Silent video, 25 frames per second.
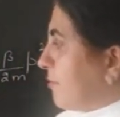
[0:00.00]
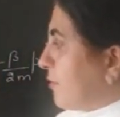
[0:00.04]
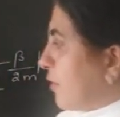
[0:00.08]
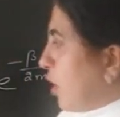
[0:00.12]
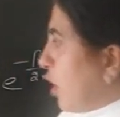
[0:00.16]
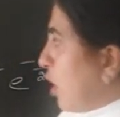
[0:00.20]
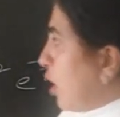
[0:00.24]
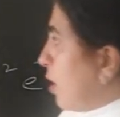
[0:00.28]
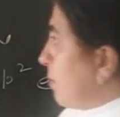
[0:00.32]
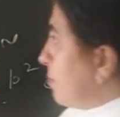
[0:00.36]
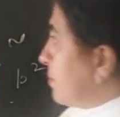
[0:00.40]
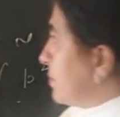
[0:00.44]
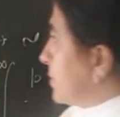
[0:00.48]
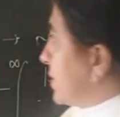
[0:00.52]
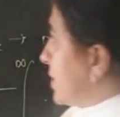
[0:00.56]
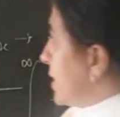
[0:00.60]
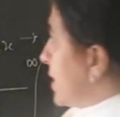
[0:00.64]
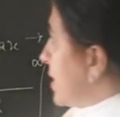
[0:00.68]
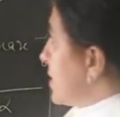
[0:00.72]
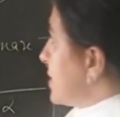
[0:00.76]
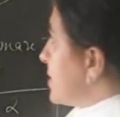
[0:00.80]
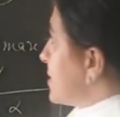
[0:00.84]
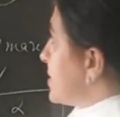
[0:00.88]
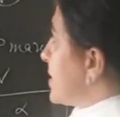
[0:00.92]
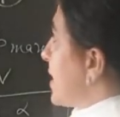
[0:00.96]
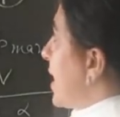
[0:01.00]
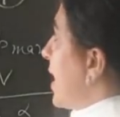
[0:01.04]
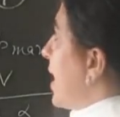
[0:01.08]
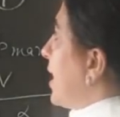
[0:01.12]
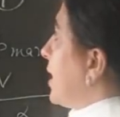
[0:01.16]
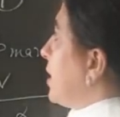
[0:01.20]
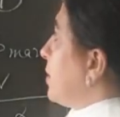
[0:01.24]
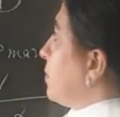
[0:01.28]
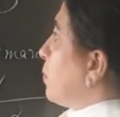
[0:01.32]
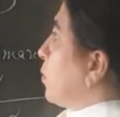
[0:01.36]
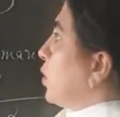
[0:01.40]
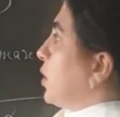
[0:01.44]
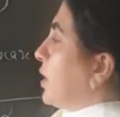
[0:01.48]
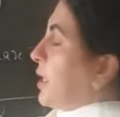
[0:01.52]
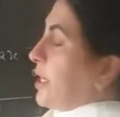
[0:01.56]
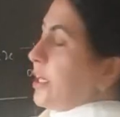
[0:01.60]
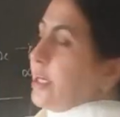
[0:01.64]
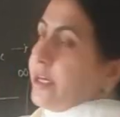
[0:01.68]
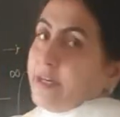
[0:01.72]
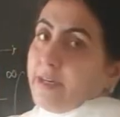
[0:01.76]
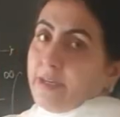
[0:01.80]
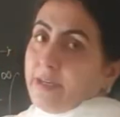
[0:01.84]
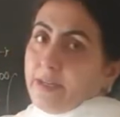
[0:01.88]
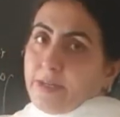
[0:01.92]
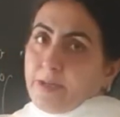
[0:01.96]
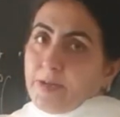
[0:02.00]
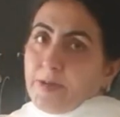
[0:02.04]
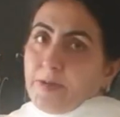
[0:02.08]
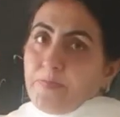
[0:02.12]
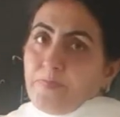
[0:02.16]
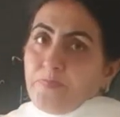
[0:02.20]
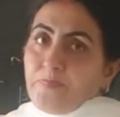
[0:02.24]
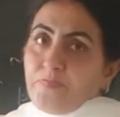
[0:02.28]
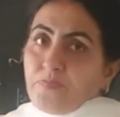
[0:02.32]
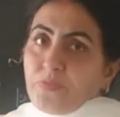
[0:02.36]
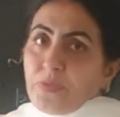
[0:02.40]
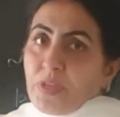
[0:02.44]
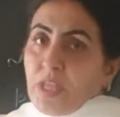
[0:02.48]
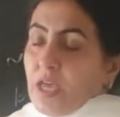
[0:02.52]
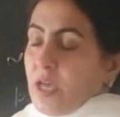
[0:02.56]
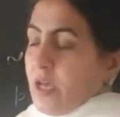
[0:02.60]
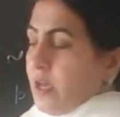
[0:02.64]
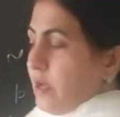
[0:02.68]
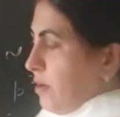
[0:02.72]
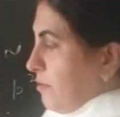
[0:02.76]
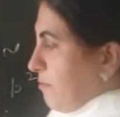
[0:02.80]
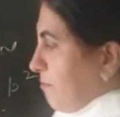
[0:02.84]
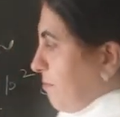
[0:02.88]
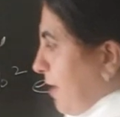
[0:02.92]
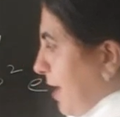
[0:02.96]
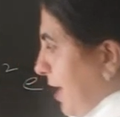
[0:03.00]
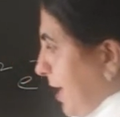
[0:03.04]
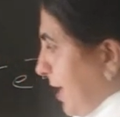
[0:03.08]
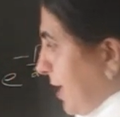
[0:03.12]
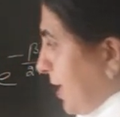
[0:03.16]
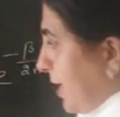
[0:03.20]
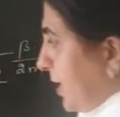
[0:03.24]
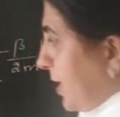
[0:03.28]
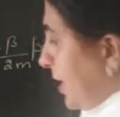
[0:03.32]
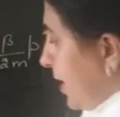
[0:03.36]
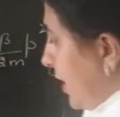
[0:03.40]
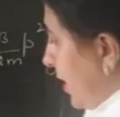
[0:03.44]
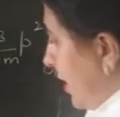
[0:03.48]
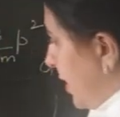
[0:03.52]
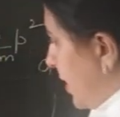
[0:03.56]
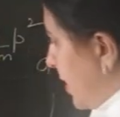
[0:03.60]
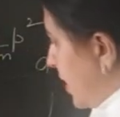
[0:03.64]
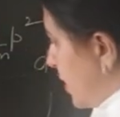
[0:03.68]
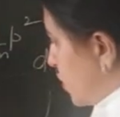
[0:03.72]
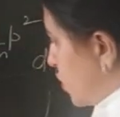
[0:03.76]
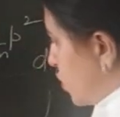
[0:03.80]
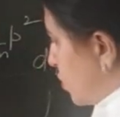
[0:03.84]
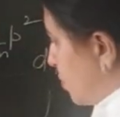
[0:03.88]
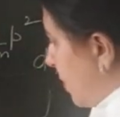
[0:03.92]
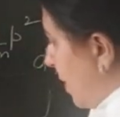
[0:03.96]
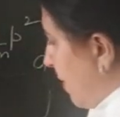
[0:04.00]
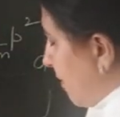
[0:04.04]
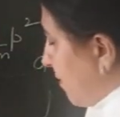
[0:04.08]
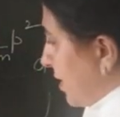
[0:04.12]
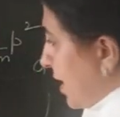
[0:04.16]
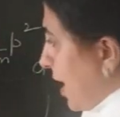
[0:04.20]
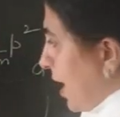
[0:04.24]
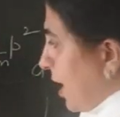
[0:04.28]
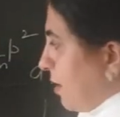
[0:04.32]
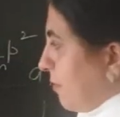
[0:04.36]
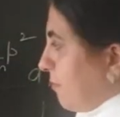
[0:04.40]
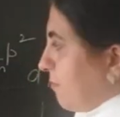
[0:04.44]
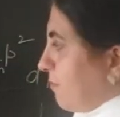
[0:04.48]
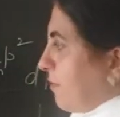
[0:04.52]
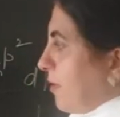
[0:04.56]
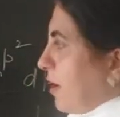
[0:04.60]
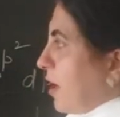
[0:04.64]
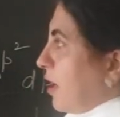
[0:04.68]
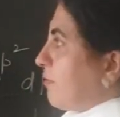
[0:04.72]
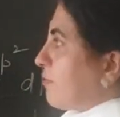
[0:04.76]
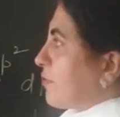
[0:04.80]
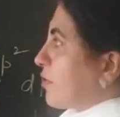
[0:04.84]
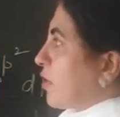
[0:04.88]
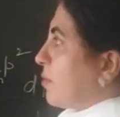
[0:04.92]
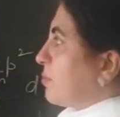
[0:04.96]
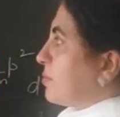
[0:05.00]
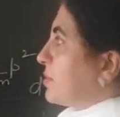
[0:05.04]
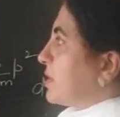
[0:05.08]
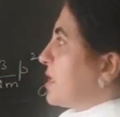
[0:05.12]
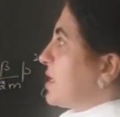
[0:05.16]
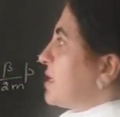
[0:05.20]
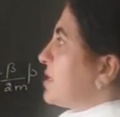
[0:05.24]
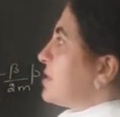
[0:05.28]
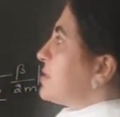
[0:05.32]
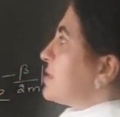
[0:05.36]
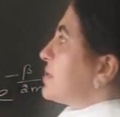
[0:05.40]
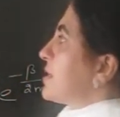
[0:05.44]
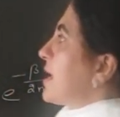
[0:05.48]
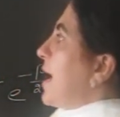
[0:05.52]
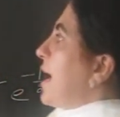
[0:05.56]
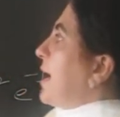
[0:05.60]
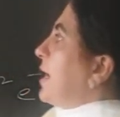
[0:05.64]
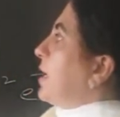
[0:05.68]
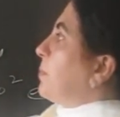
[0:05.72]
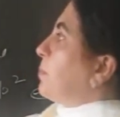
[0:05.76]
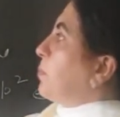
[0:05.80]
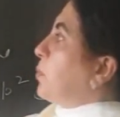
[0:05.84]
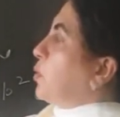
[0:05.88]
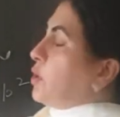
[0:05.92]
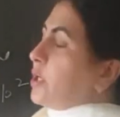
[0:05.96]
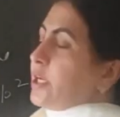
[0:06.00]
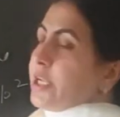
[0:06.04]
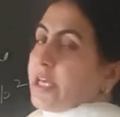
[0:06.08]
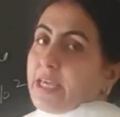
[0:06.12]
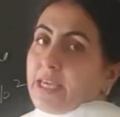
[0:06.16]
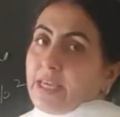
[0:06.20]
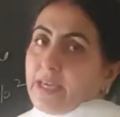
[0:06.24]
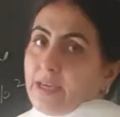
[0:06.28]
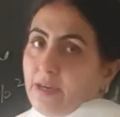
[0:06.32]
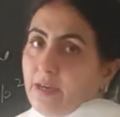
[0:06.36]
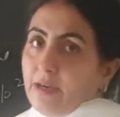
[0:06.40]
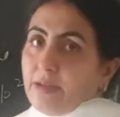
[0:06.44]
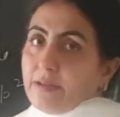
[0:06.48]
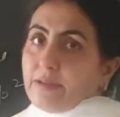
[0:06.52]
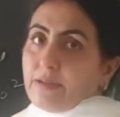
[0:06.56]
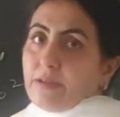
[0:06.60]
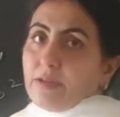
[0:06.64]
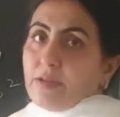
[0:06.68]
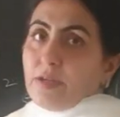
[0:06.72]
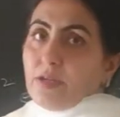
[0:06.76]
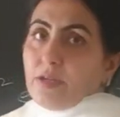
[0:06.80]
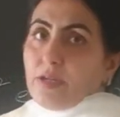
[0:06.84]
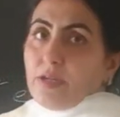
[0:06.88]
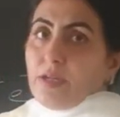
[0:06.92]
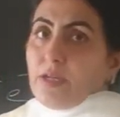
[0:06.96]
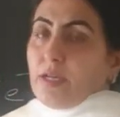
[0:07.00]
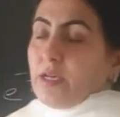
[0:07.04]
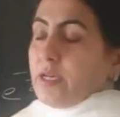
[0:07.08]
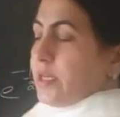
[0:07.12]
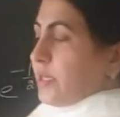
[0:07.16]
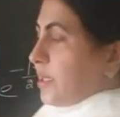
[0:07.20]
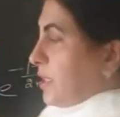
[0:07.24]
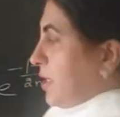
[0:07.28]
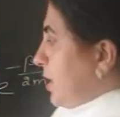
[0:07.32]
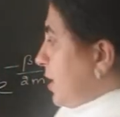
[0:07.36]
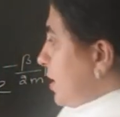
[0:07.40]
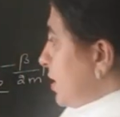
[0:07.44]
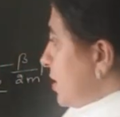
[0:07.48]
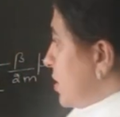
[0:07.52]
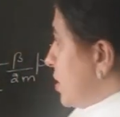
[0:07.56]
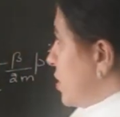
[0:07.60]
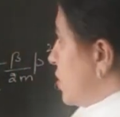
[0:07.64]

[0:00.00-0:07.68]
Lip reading: from this and put here. Find e raised to power alpha from this and put here. Yeah?